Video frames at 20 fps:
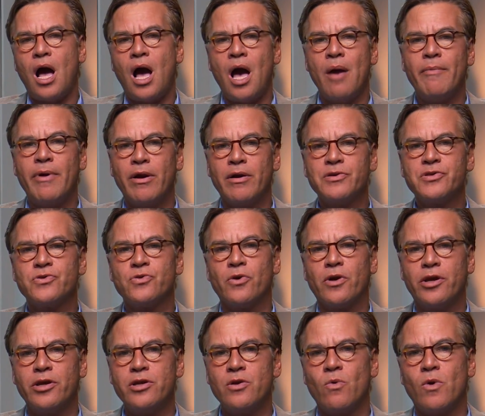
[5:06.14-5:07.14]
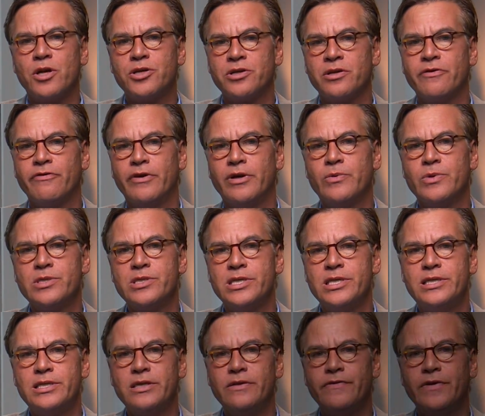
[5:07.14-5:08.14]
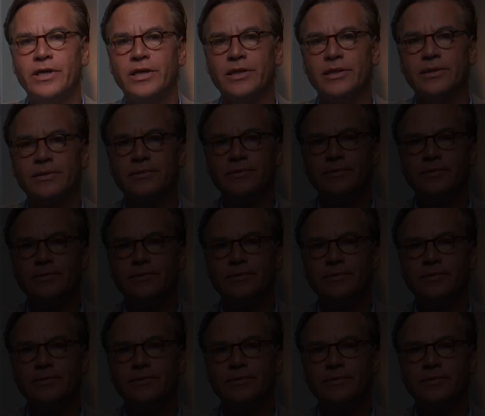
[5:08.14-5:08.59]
I'm Aaron Sorkin. You're watching Frequency TV.